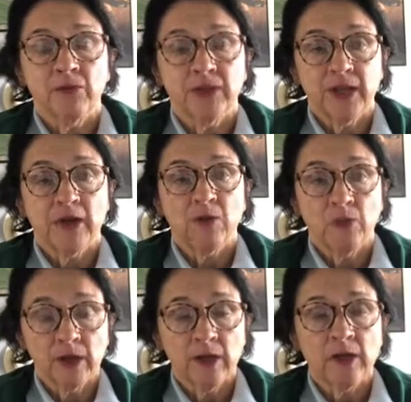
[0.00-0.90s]
without a
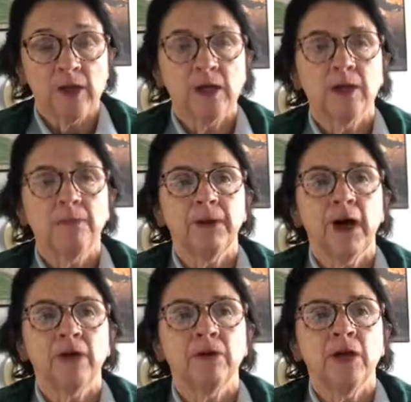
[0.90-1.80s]
will,
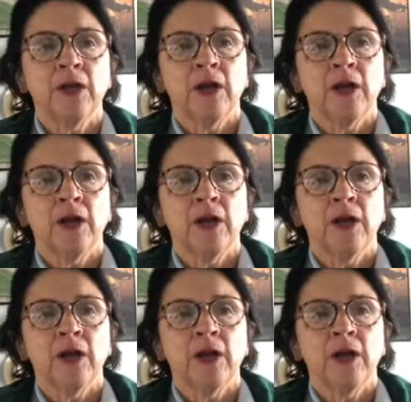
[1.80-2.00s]
but